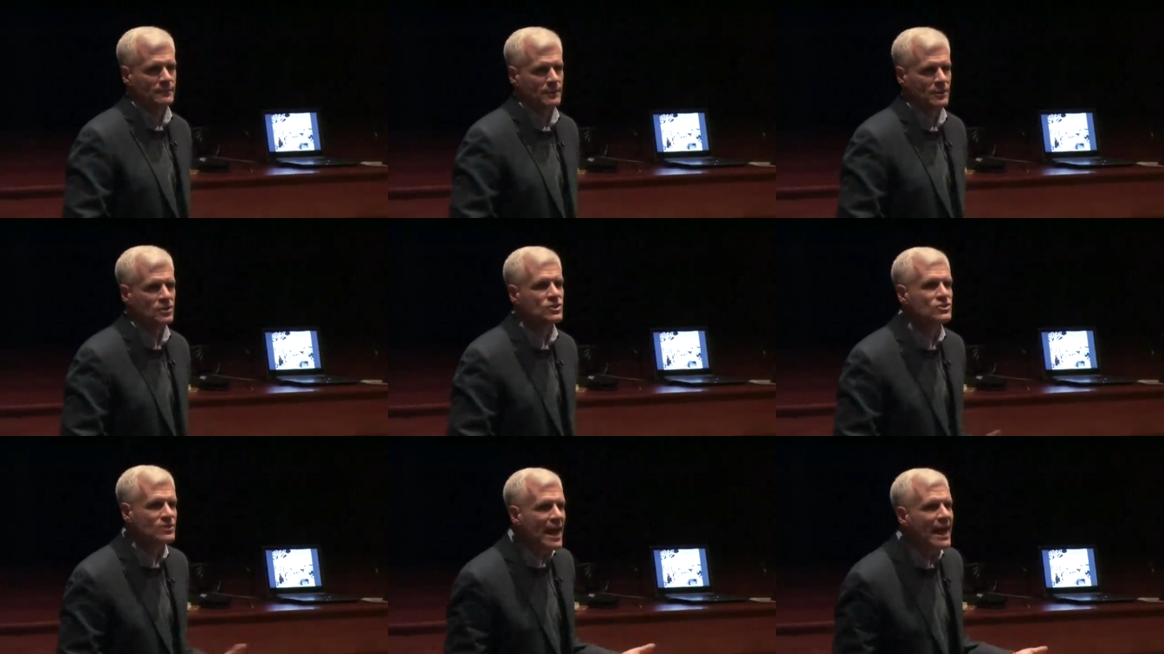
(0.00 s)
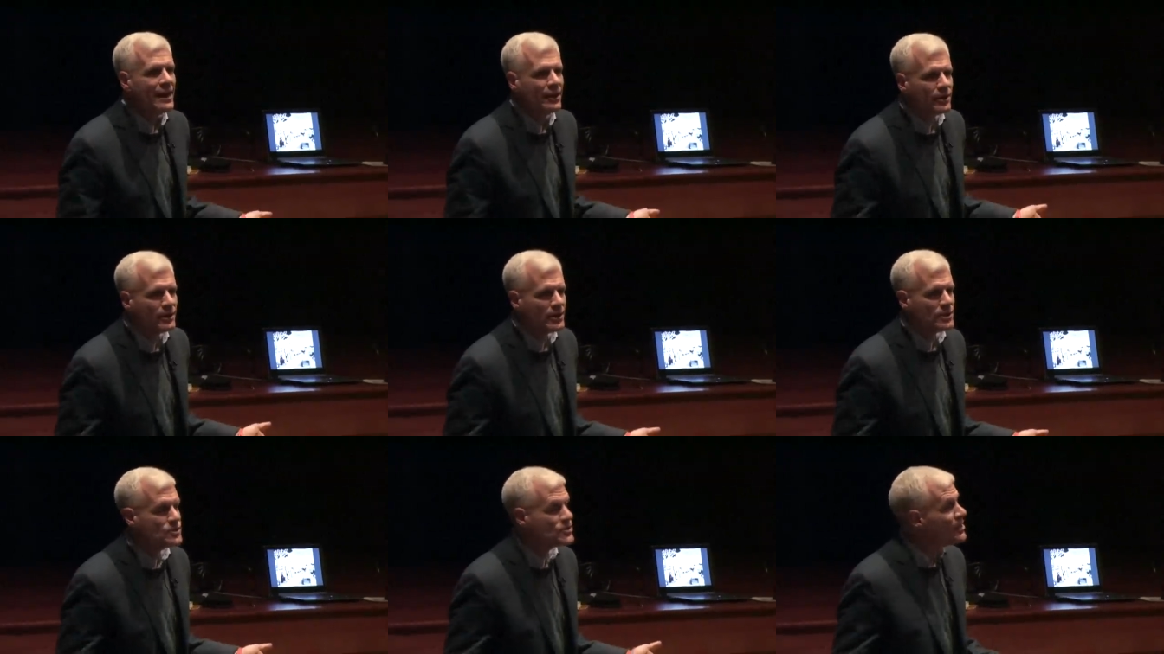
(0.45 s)
The
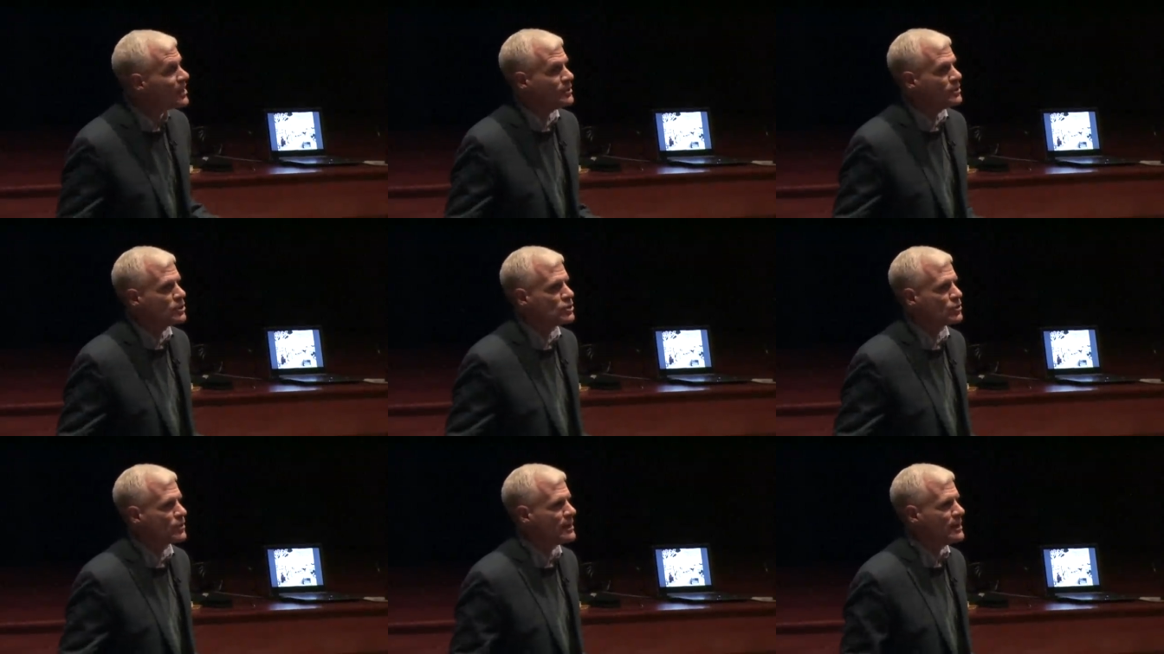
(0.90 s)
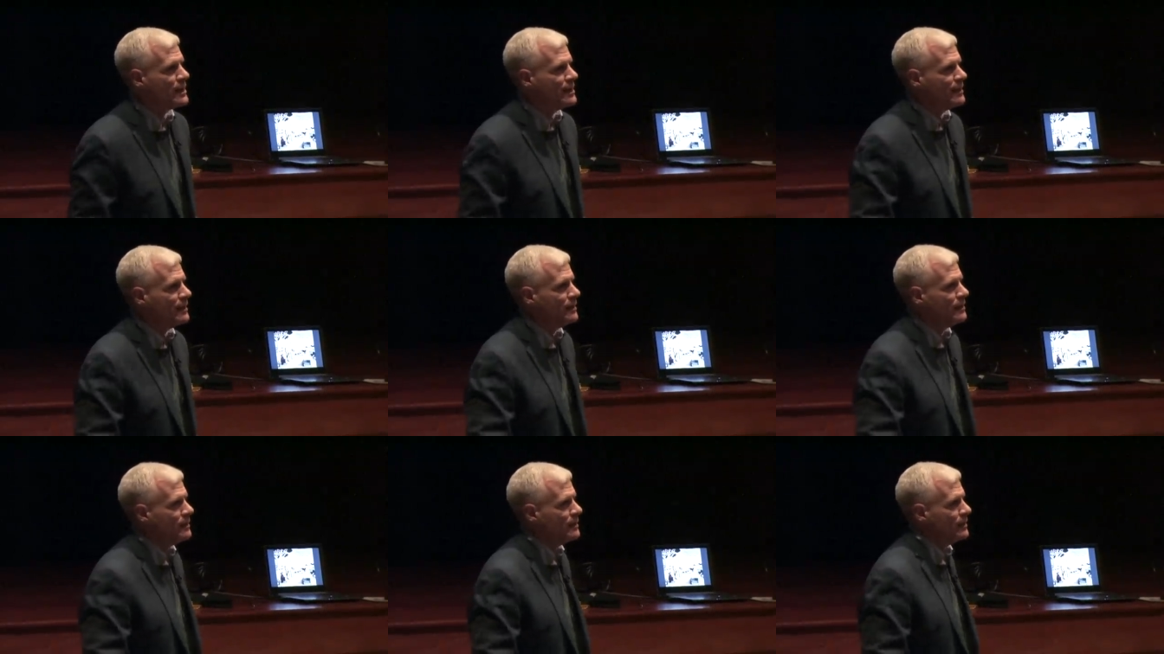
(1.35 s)
standard is get in the
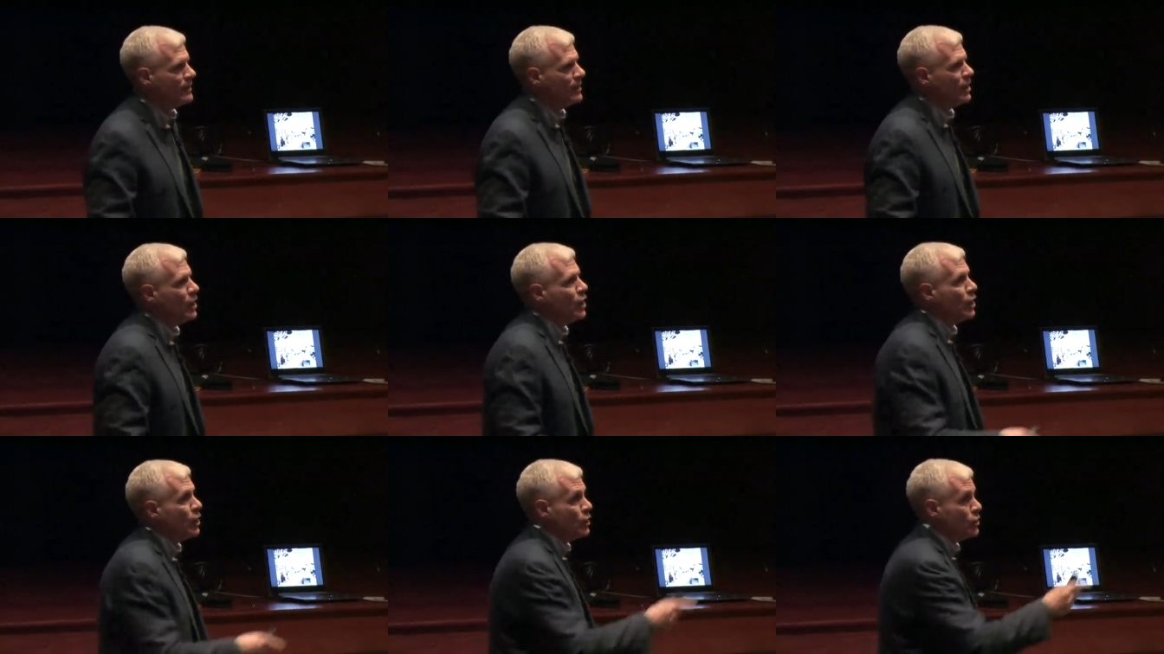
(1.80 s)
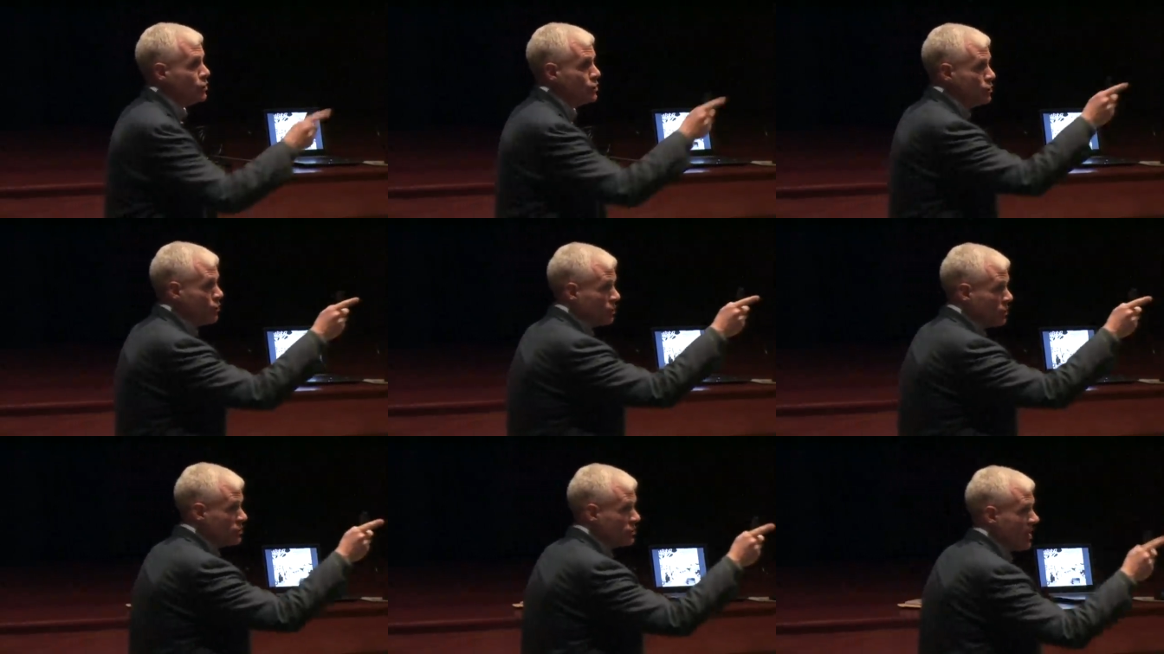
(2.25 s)
tree.
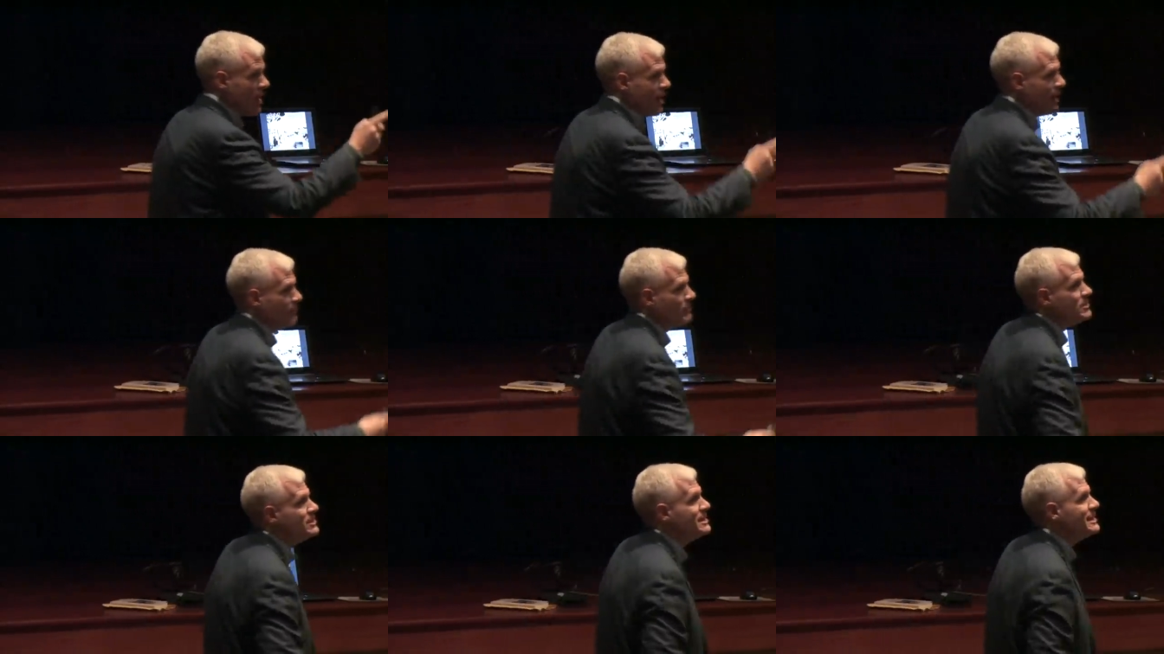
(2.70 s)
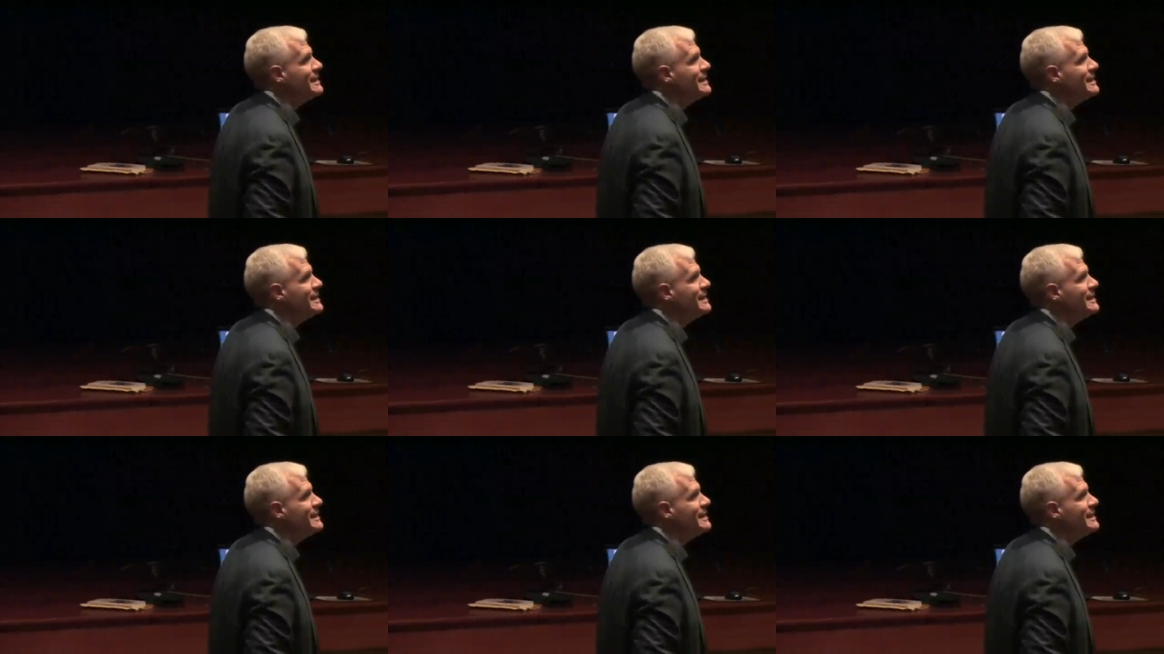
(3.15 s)
Your job,